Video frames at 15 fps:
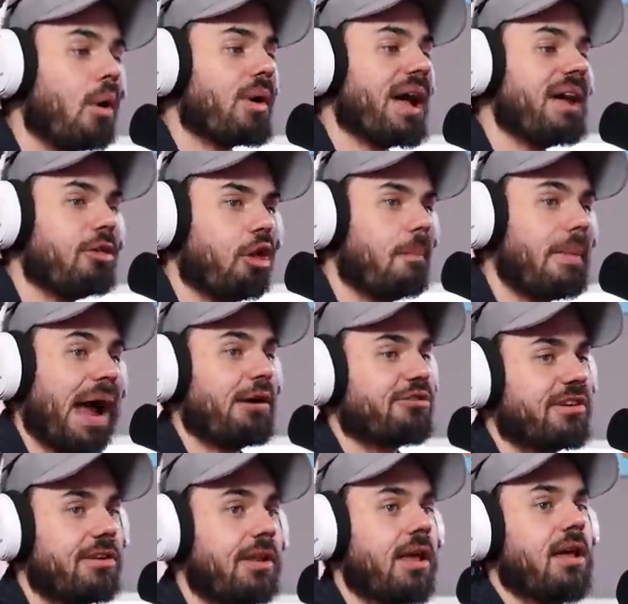Okay, a little
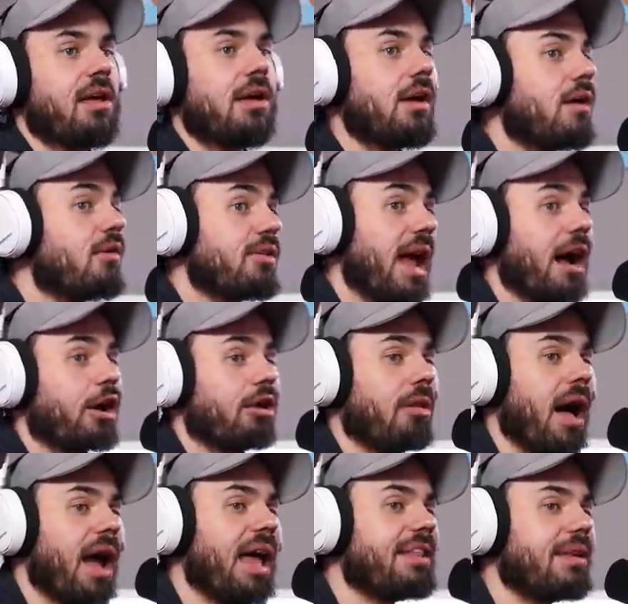embarrassing. Not going to
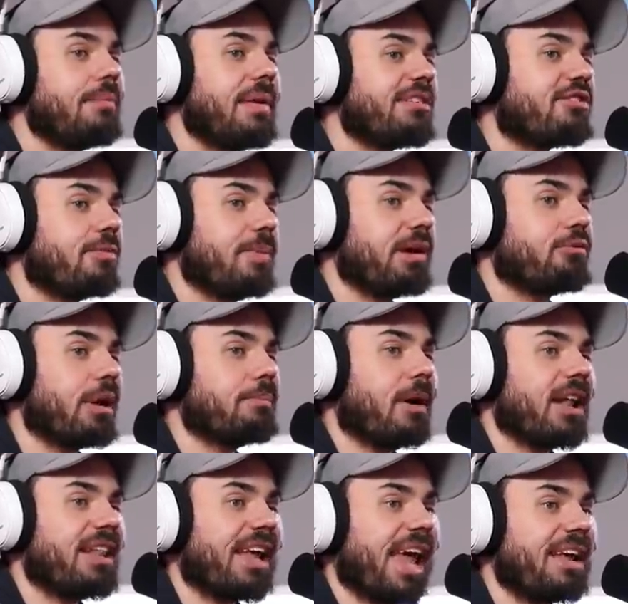lie, I did miss the big red
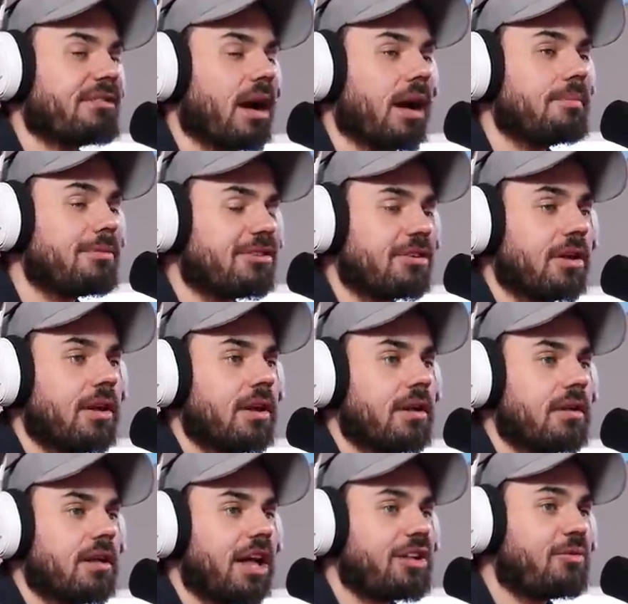button like eight times.
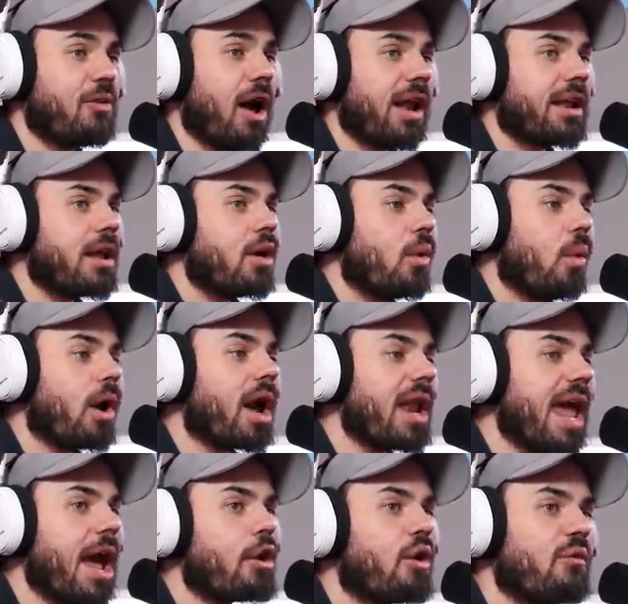It's fine. We're going
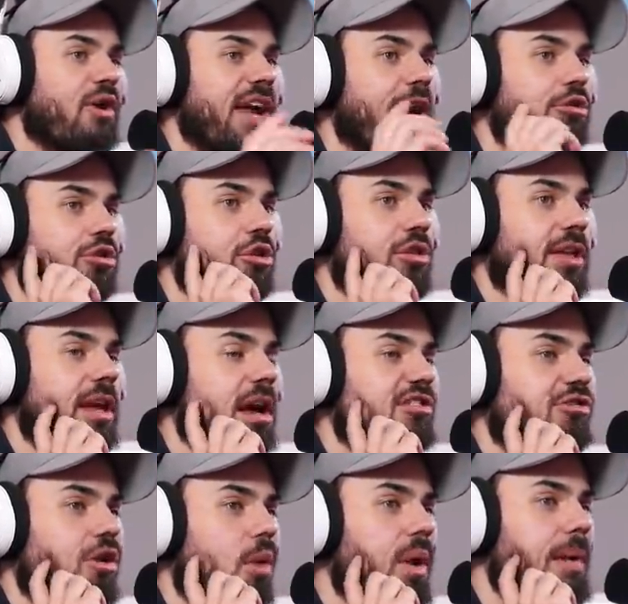to head over here to the uh,
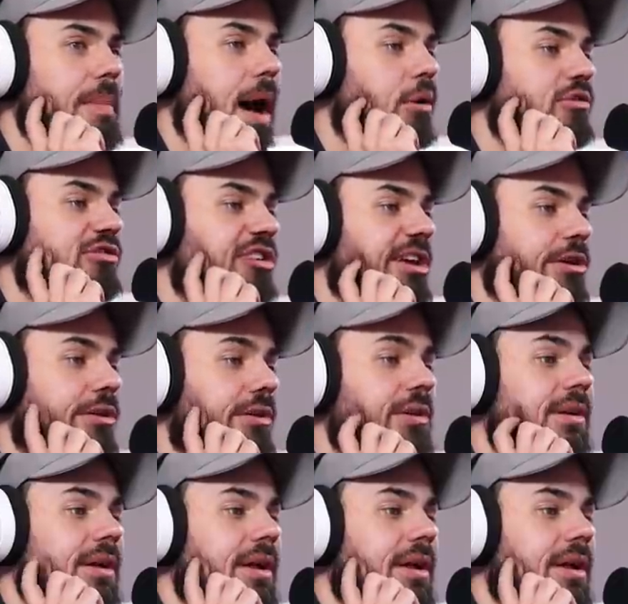snowy mountains here.